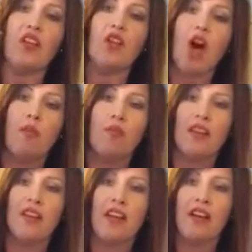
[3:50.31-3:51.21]
not be
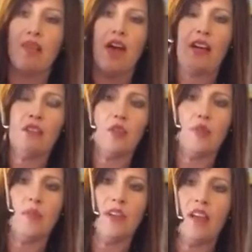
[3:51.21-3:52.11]
a day-to-day bag. This
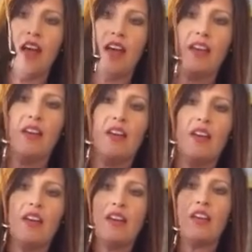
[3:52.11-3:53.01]
would be like,
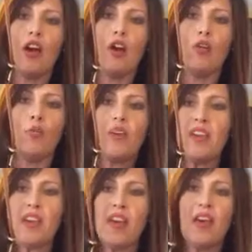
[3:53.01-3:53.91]
you know,
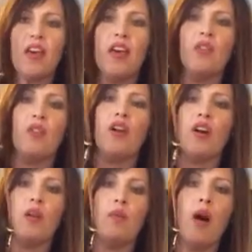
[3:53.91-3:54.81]
weekend
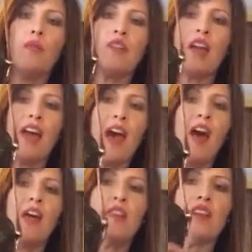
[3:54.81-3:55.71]
or mom's night
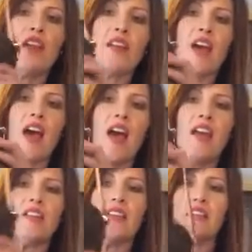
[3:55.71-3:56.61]
out, date
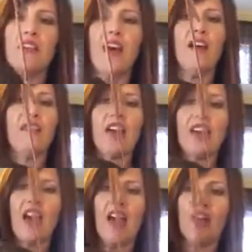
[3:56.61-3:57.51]
night,
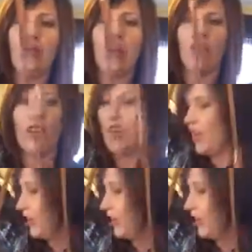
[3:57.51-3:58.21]
vacay, whatever.